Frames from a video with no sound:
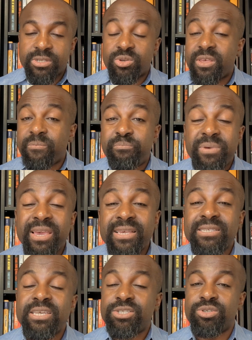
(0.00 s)
So the
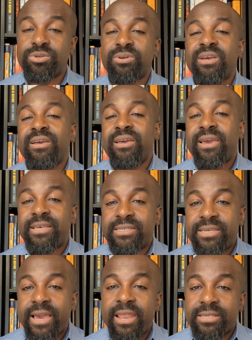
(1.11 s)
biggest issue is
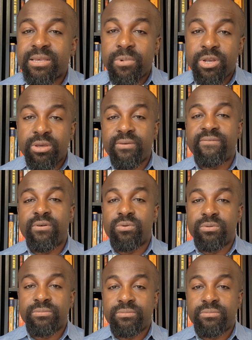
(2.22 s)
getting somebody on the phone.